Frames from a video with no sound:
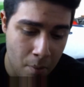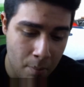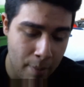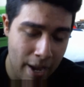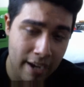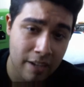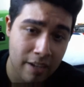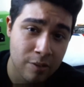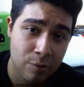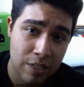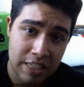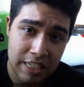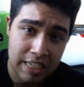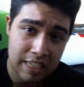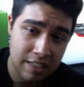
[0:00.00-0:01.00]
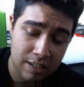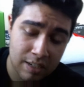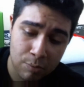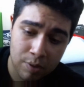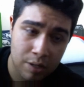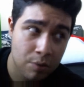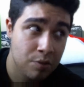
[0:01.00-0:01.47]
back on 360
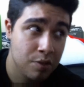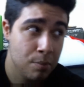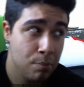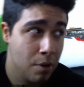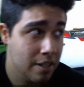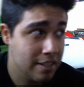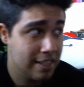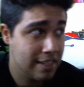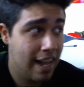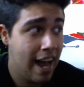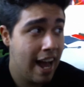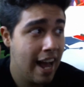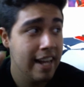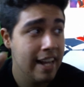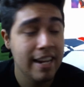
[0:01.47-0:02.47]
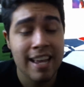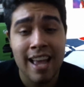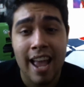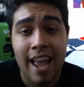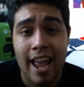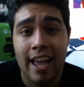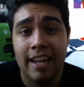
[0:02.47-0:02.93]
when you used to press guide
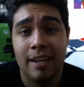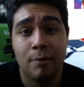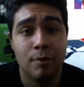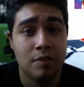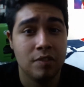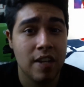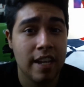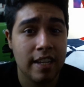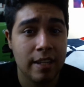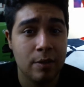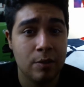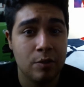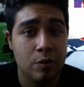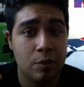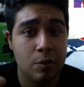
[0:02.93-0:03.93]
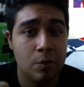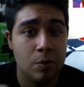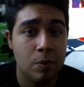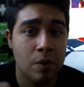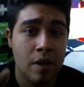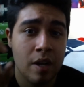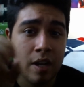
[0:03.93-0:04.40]
and it would take you
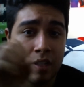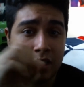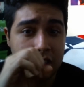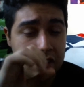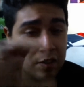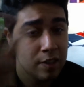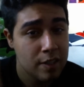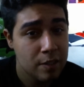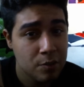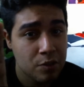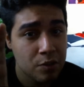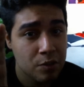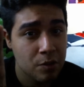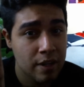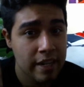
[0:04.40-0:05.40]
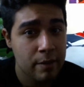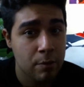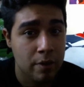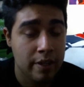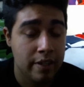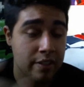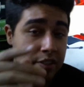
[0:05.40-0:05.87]
to this little screen where
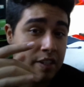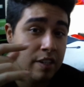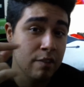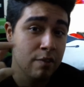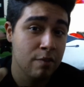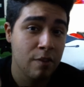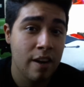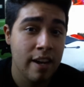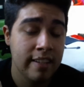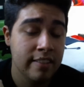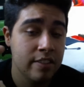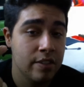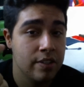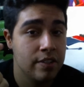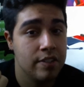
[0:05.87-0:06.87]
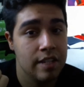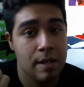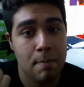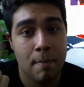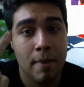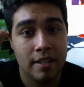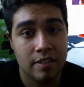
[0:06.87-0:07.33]
you can see your friends, you can see
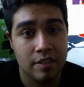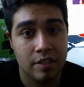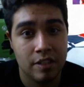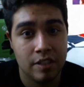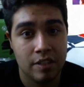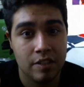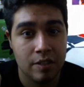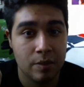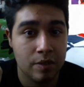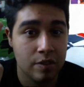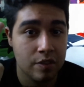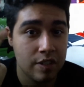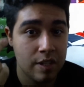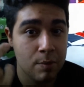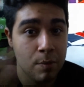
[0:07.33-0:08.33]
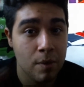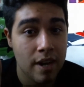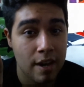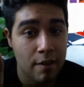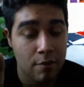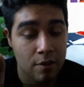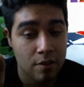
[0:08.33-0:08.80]
messages, you can see
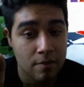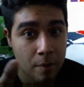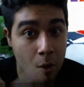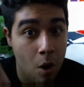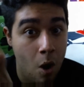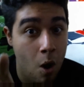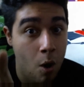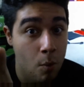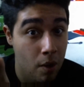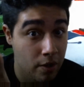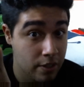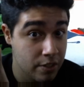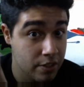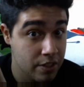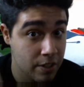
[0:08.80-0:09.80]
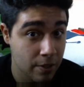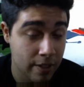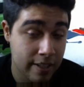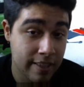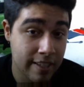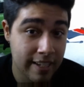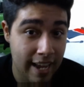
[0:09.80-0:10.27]
whatever, all while you're still
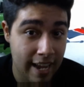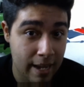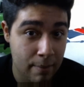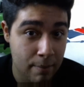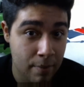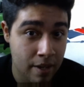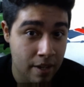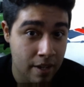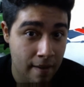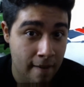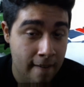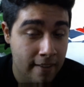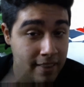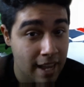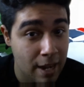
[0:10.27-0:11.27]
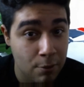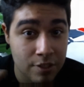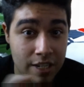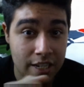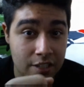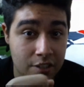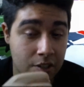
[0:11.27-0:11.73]
in the game. That was
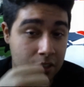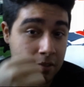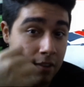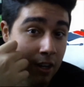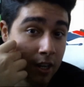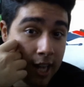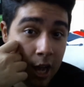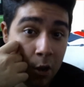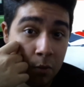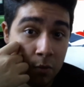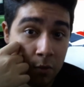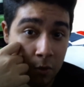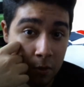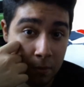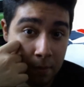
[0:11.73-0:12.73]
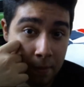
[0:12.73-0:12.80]
actually very helpful.